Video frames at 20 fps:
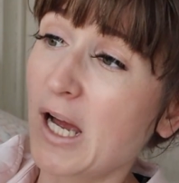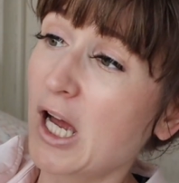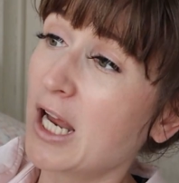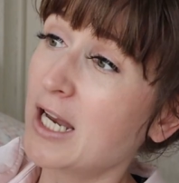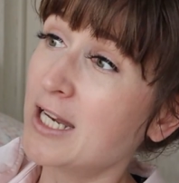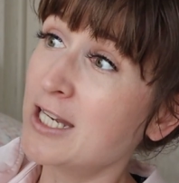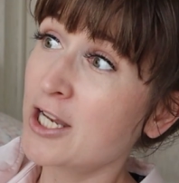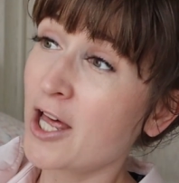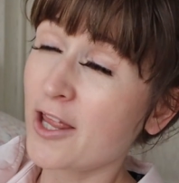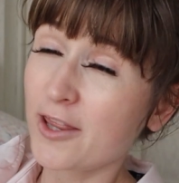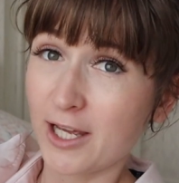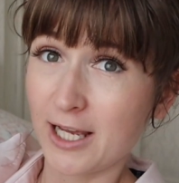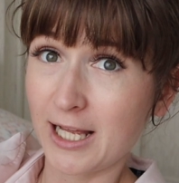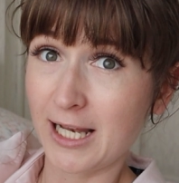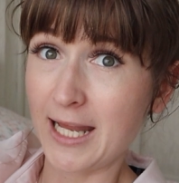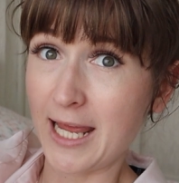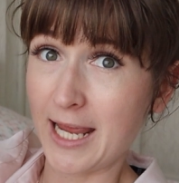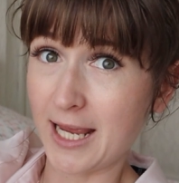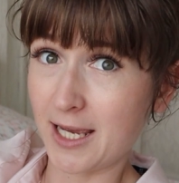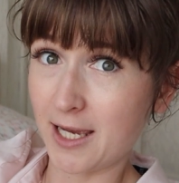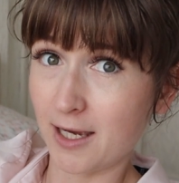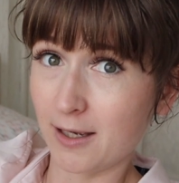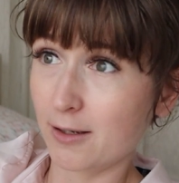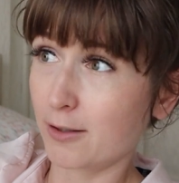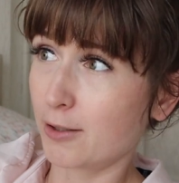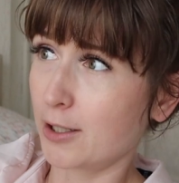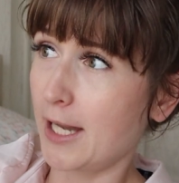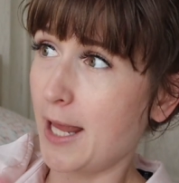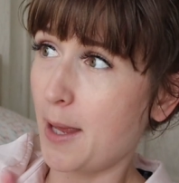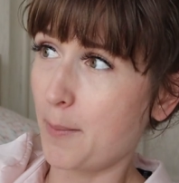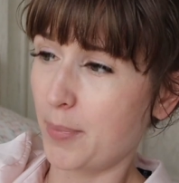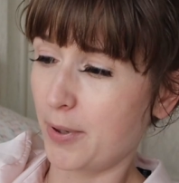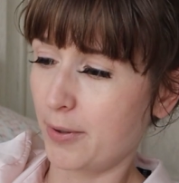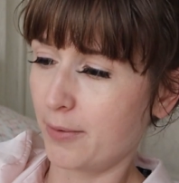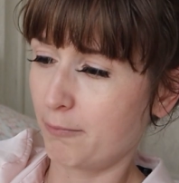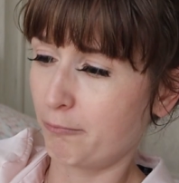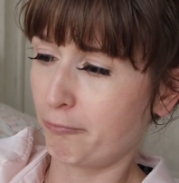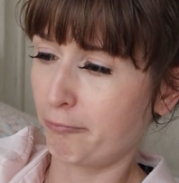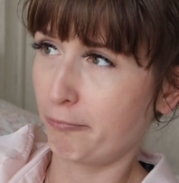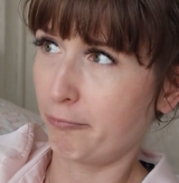another clip,
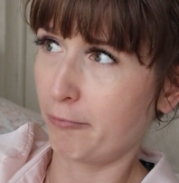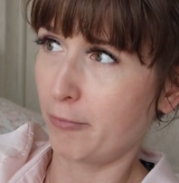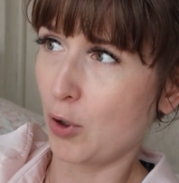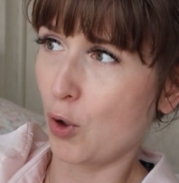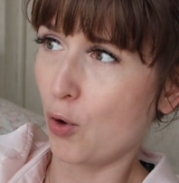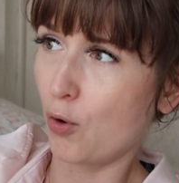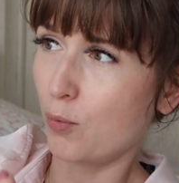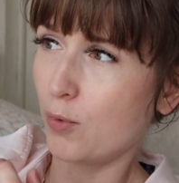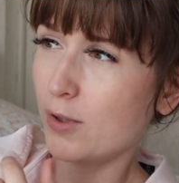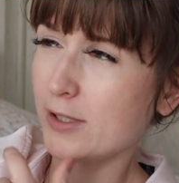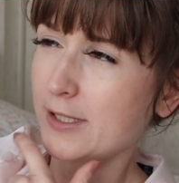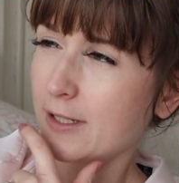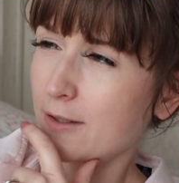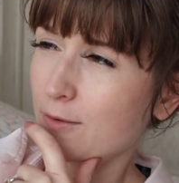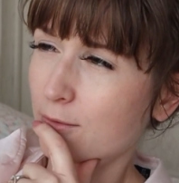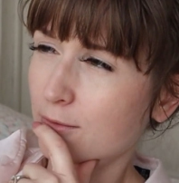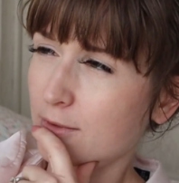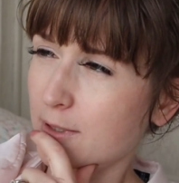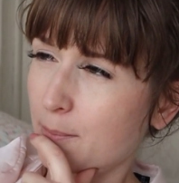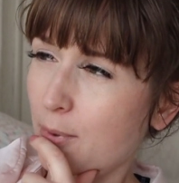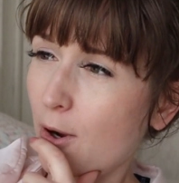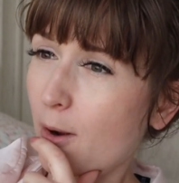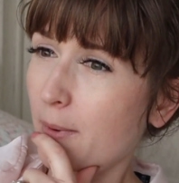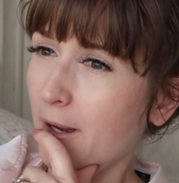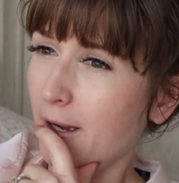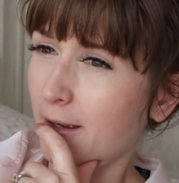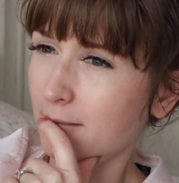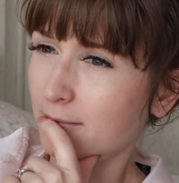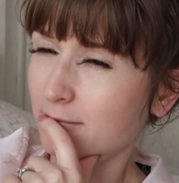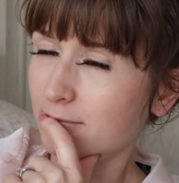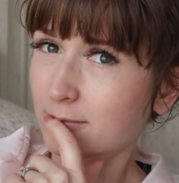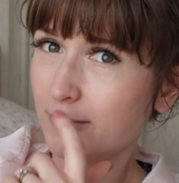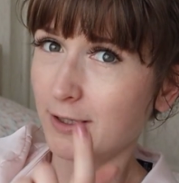or what is it called? A popper.